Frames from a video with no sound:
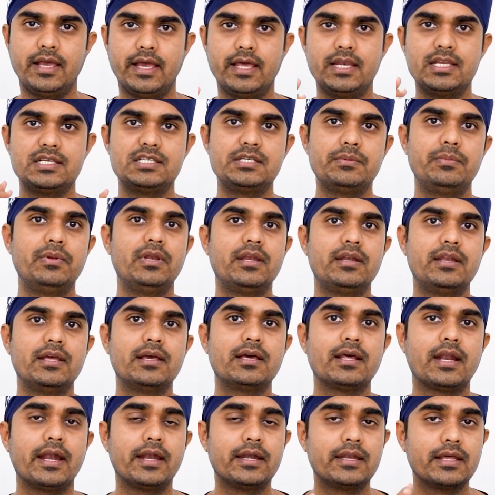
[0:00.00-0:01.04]
Eligibility
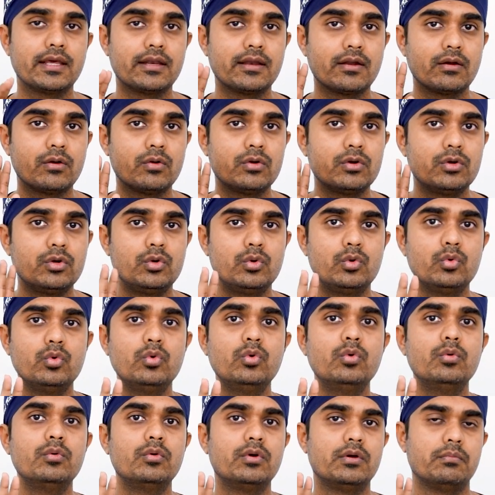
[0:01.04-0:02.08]
criteria lo
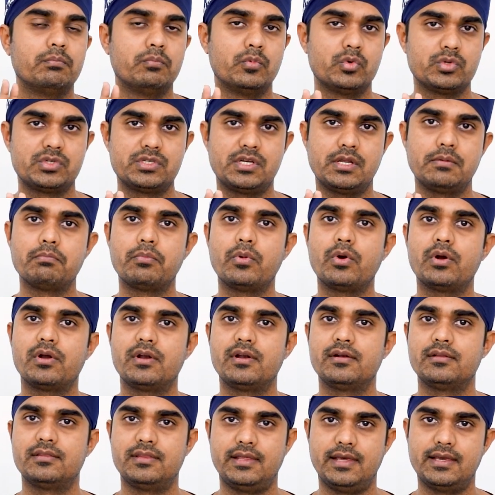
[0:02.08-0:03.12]
two most
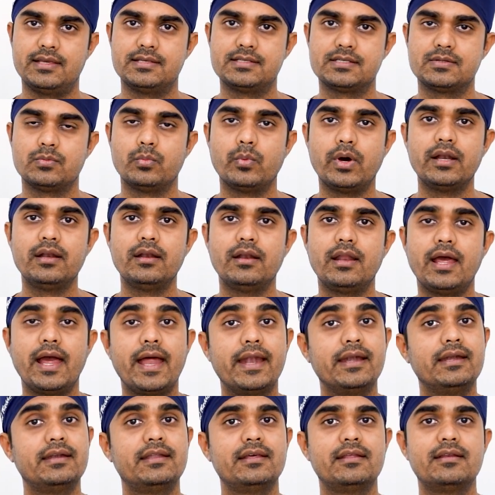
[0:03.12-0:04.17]
important things. One,
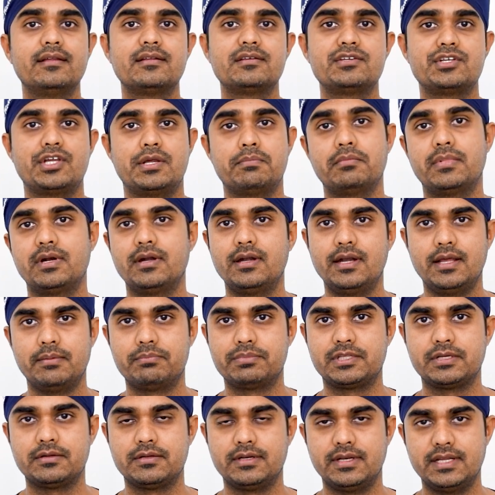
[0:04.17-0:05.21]
anterior chamber
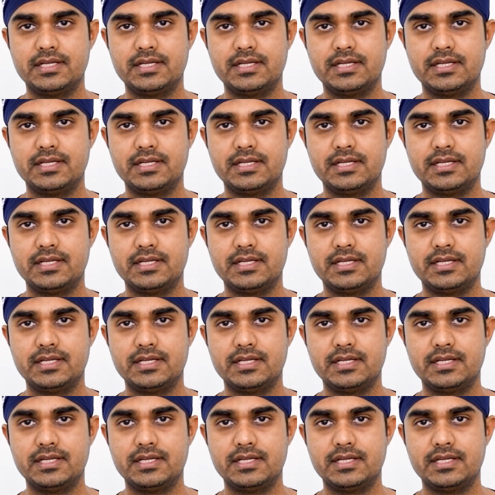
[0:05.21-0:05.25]
depth.